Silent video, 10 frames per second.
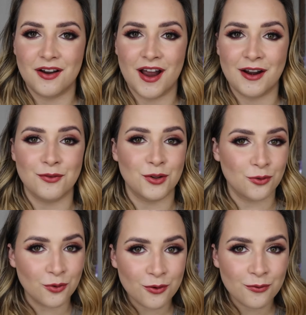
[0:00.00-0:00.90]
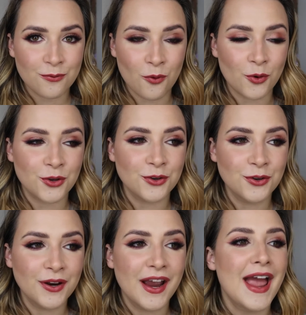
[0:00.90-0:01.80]
kind of look for
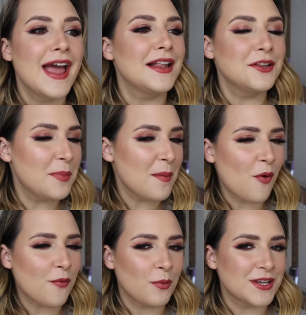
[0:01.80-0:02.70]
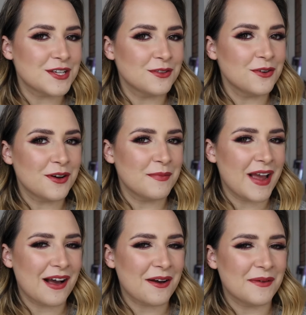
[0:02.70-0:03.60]
you. A little bit more of a winter look, and
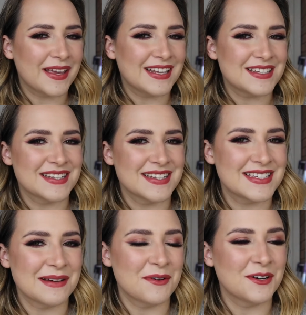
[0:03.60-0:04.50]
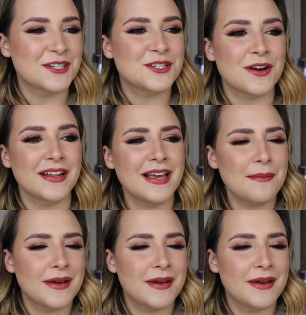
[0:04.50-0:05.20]
we are going into summer in Australia,